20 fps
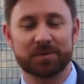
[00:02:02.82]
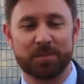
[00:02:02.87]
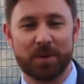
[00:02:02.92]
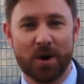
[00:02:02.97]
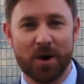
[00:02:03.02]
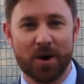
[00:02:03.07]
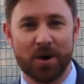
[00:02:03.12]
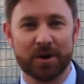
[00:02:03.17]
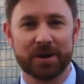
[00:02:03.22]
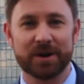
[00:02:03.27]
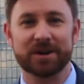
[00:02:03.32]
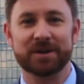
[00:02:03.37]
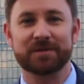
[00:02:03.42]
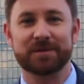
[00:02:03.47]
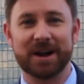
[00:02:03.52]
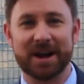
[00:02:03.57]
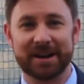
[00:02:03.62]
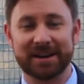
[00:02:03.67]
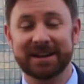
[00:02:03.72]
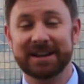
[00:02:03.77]
the park and you've
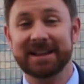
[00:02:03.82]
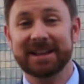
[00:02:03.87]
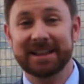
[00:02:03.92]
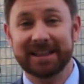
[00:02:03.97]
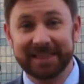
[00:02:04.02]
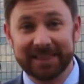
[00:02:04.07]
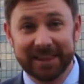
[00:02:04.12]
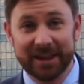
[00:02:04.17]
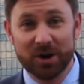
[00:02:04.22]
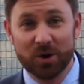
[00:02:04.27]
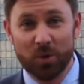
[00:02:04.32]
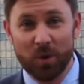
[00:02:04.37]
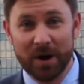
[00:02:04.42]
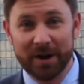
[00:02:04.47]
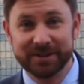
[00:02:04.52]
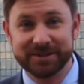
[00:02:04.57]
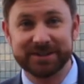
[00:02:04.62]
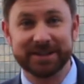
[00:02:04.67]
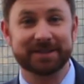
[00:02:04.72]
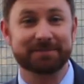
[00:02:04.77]
got little
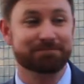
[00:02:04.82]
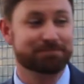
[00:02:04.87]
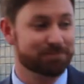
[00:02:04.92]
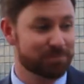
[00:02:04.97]
ones that